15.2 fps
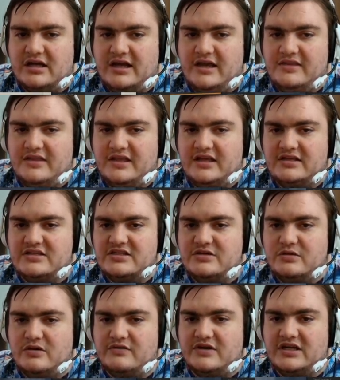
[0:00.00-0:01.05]
And then
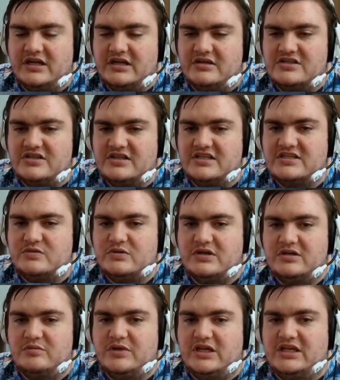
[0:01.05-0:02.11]
2 over here. So this
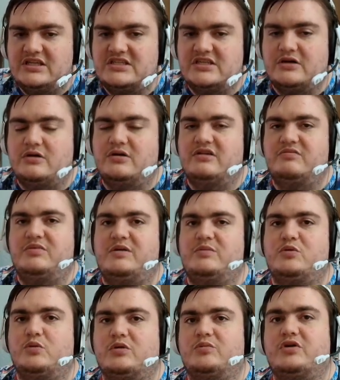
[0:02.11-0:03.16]
would be so if
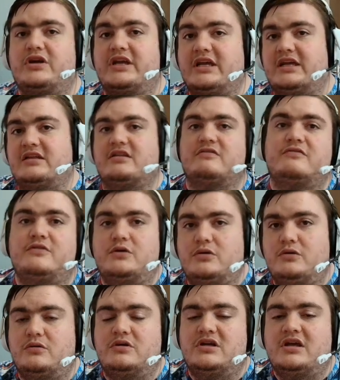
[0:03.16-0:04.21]
people were bringing in the
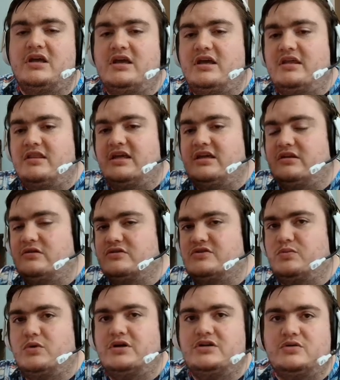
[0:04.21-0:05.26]
food, they could
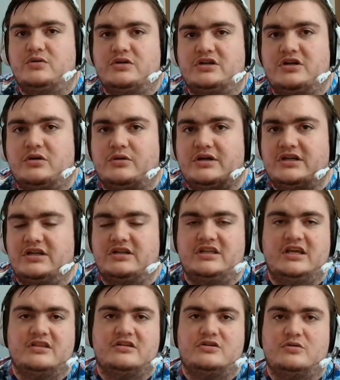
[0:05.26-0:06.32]
use one door to go in and
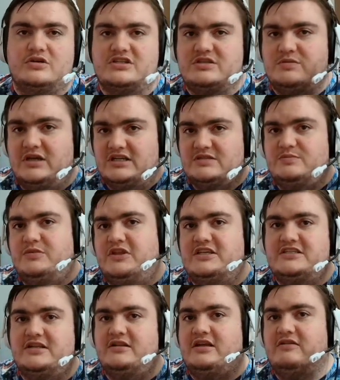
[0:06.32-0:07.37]
the other door is
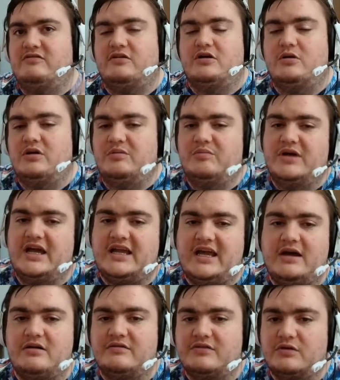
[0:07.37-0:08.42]
explicitly for going back
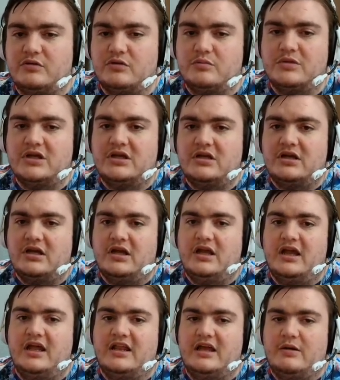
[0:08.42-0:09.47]
out of the room.
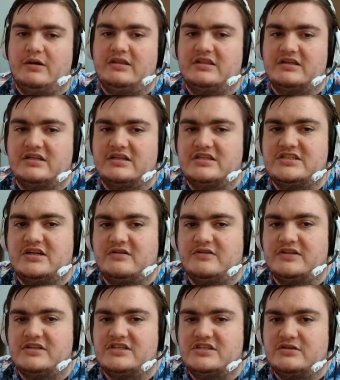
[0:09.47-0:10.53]
allowing the
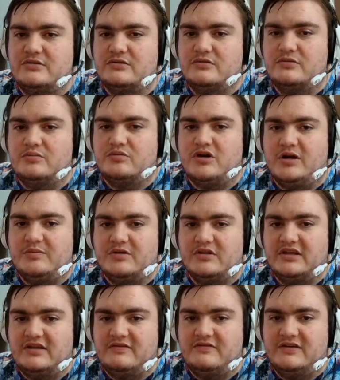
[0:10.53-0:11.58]
servants to
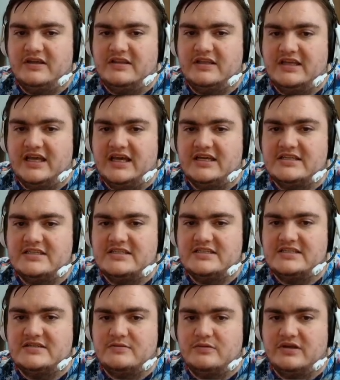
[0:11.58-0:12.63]
properly feed the
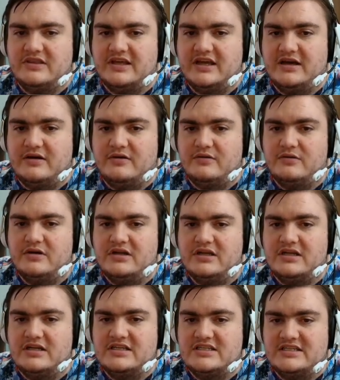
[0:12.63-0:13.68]
guests without
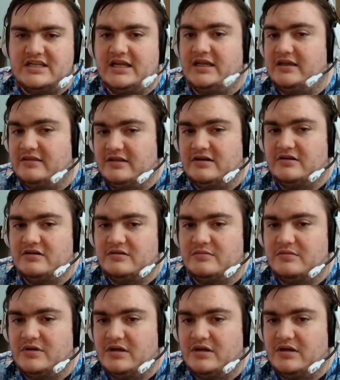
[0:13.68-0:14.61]
staking their